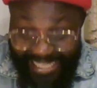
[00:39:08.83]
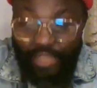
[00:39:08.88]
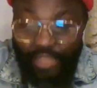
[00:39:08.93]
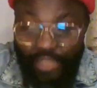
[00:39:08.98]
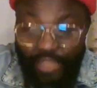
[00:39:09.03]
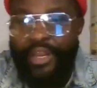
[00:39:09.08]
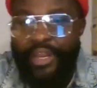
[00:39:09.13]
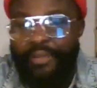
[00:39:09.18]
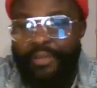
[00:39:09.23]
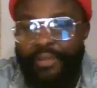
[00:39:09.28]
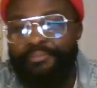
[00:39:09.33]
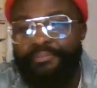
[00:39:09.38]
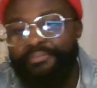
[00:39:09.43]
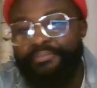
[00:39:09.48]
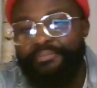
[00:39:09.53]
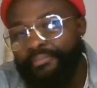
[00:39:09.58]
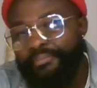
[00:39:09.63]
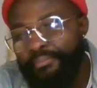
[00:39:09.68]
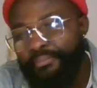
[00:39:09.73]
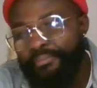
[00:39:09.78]
today.
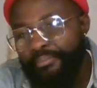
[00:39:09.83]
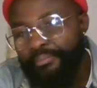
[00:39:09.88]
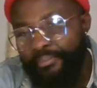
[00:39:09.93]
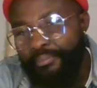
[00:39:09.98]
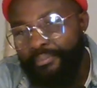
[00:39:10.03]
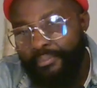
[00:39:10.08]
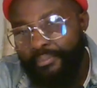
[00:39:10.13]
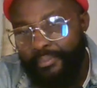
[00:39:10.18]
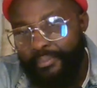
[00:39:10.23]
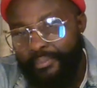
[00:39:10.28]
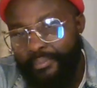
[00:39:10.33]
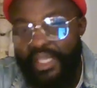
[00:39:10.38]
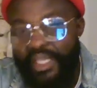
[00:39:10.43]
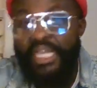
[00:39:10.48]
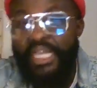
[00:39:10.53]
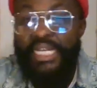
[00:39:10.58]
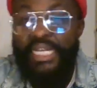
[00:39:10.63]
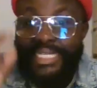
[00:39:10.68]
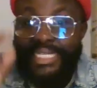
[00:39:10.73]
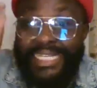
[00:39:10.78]

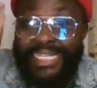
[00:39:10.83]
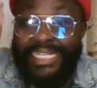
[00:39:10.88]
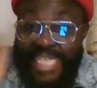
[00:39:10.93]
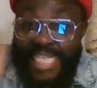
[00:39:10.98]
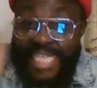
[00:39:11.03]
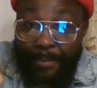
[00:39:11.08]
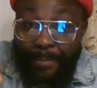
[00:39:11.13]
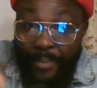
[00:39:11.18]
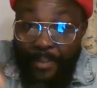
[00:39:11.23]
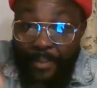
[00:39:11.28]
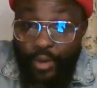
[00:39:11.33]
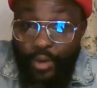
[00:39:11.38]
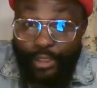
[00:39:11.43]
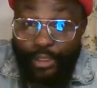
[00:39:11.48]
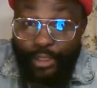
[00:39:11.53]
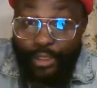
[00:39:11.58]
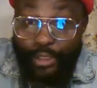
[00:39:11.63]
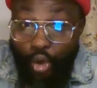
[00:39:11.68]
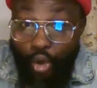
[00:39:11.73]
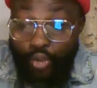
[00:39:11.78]
The same people they
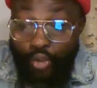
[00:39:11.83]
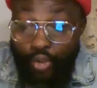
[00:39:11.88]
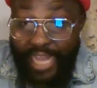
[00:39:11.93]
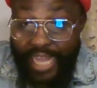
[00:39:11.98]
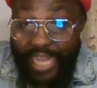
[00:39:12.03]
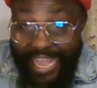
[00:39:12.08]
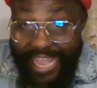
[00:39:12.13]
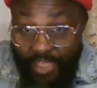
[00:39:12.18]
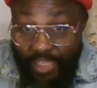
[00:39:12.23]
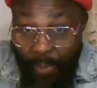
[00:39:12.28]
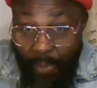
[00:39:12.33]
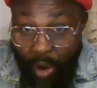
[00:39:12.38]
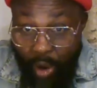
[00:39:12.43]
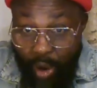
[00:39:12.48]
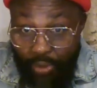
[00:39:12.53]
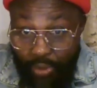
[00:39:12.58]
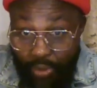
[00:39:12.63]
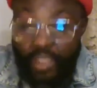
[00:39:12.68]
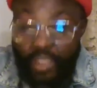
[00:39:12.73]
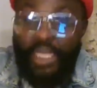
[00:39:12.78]
told you that
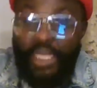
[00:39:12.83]
expelled.